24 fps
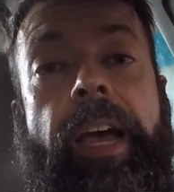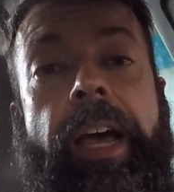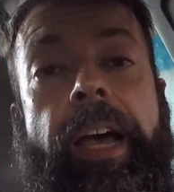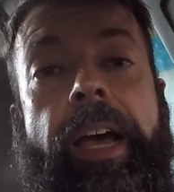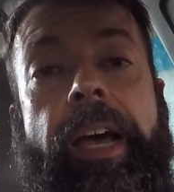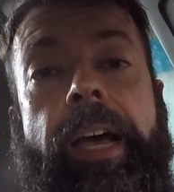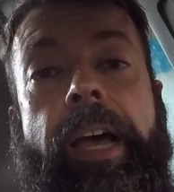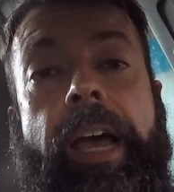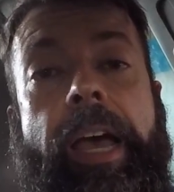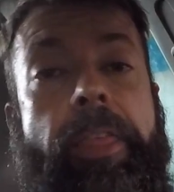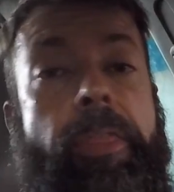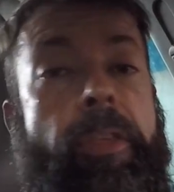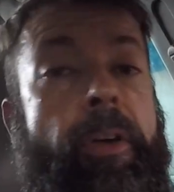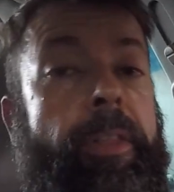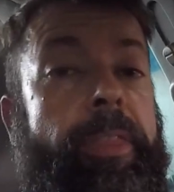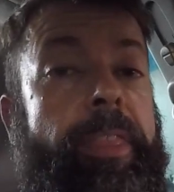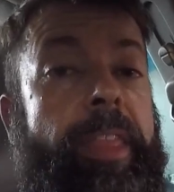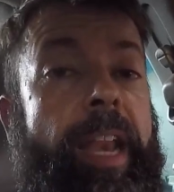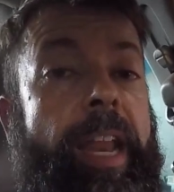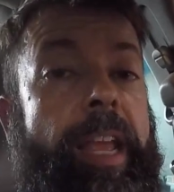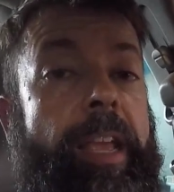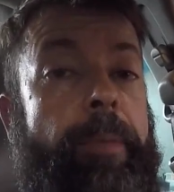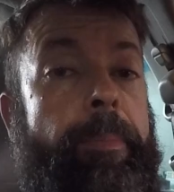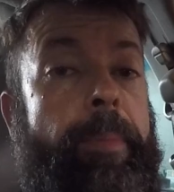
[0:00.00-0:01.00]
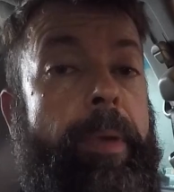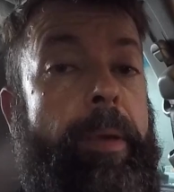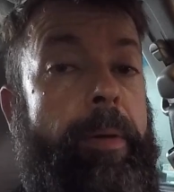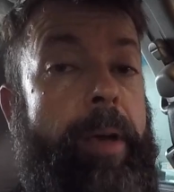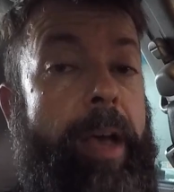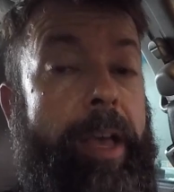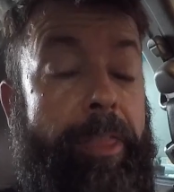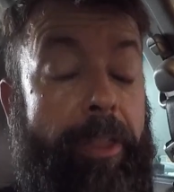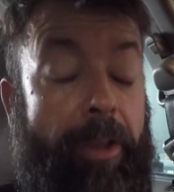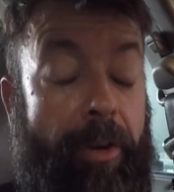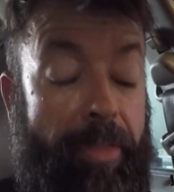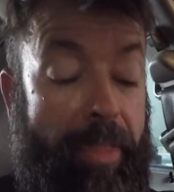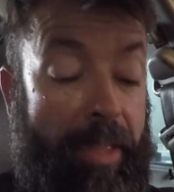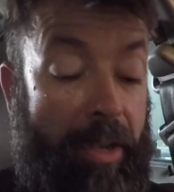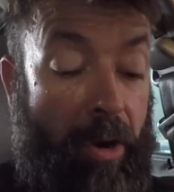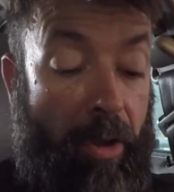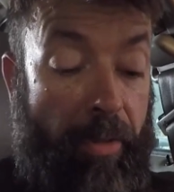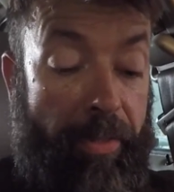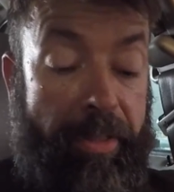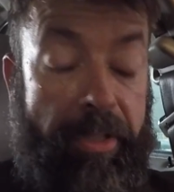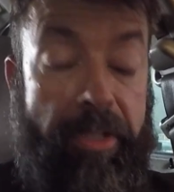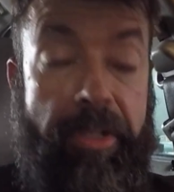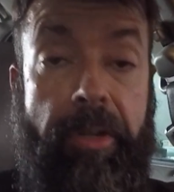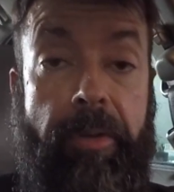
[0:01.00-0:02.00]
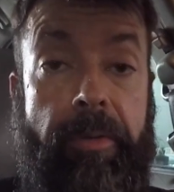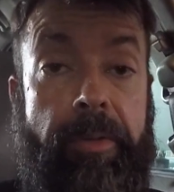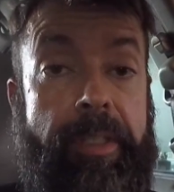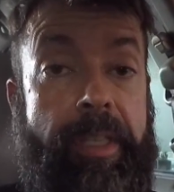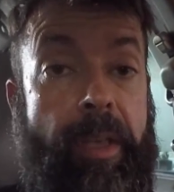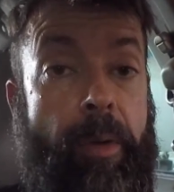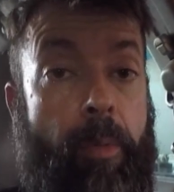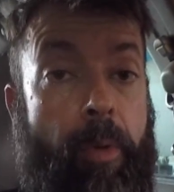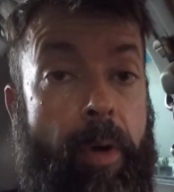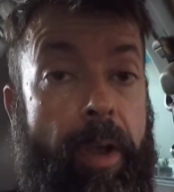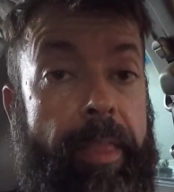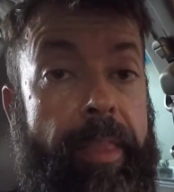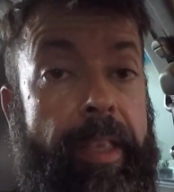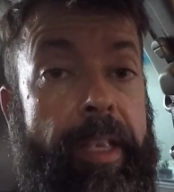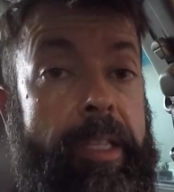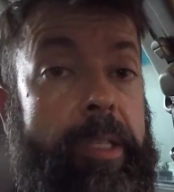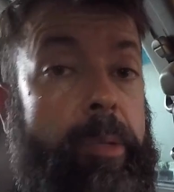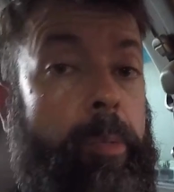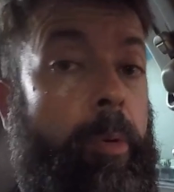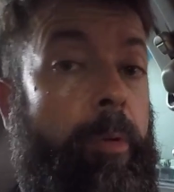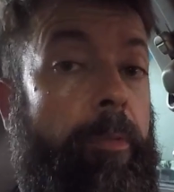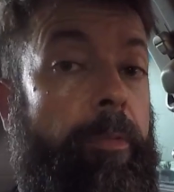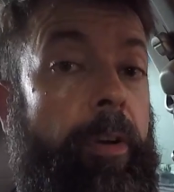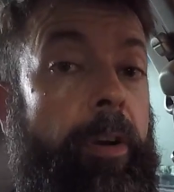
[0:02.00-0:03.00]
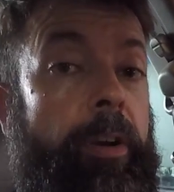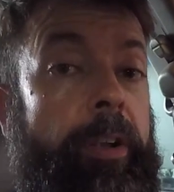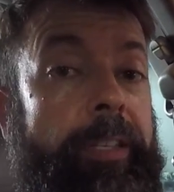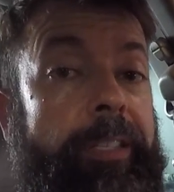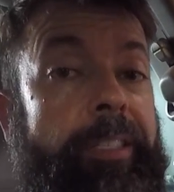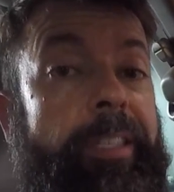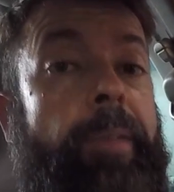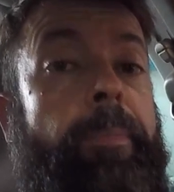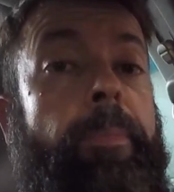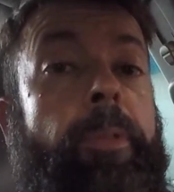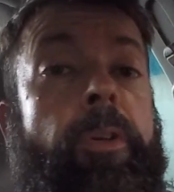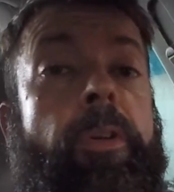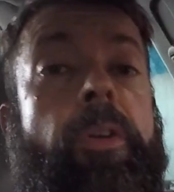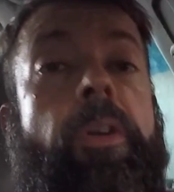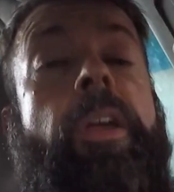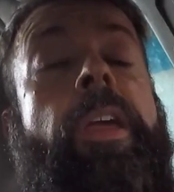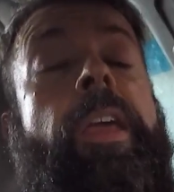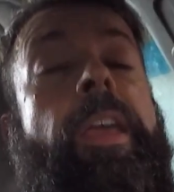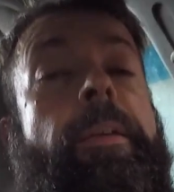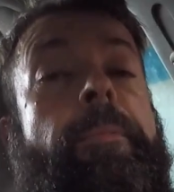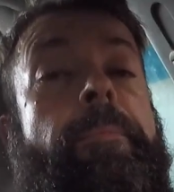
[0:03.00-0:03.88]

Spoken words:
I thought that all the tunes that were in this were very similar,